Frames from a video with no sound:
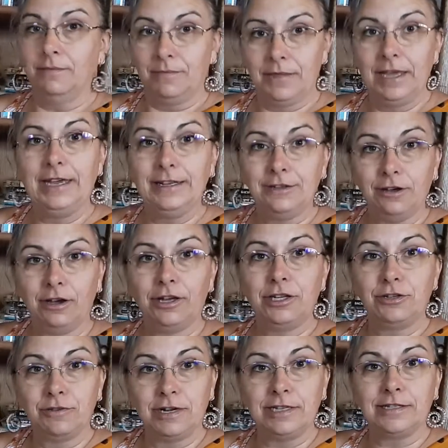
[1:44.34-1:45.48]
they get doggy
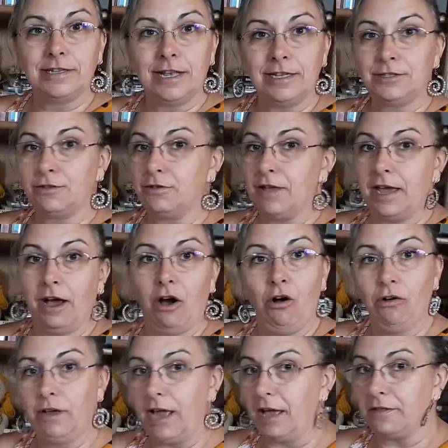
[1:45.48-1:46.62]
treats. And so they all
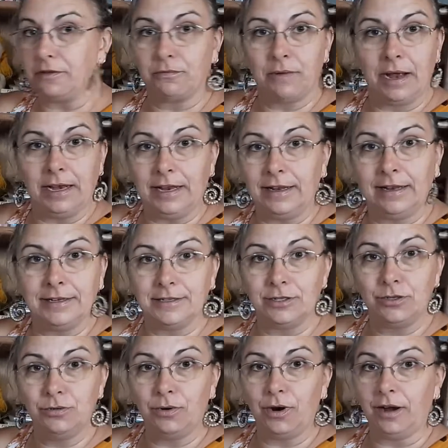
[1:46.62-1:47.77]
gather right at his
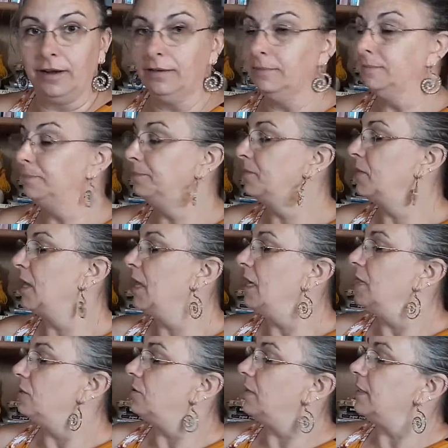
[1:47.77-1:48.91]
door.
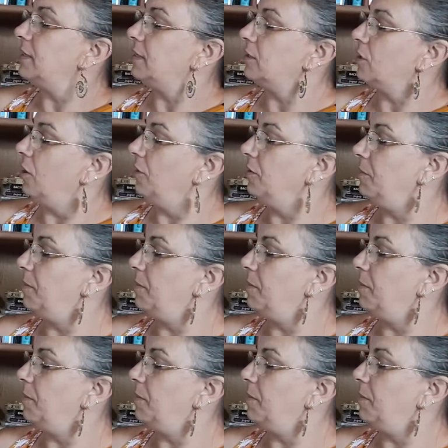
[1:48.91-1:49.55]
So this is called the